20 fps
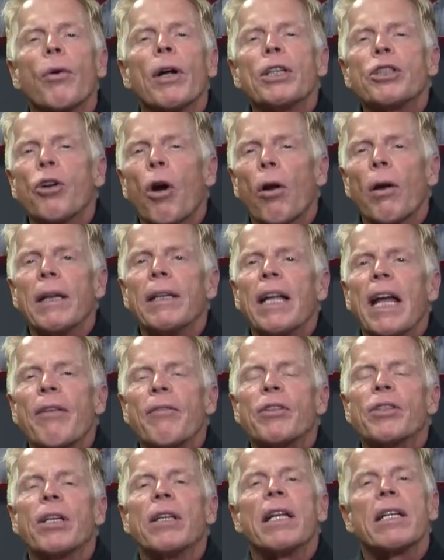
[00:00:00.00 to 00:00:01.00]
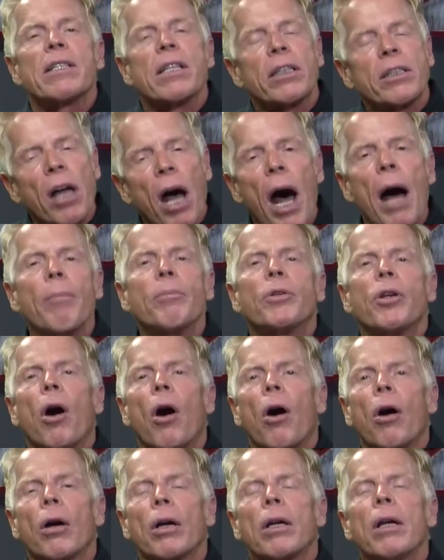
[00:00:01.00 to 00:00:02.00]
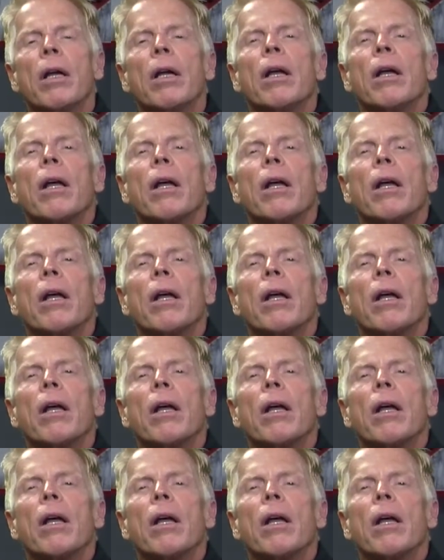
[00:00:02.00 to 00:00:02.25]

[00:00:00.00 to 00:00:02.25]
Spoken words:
Ridge Harley-Davidson is the top dog.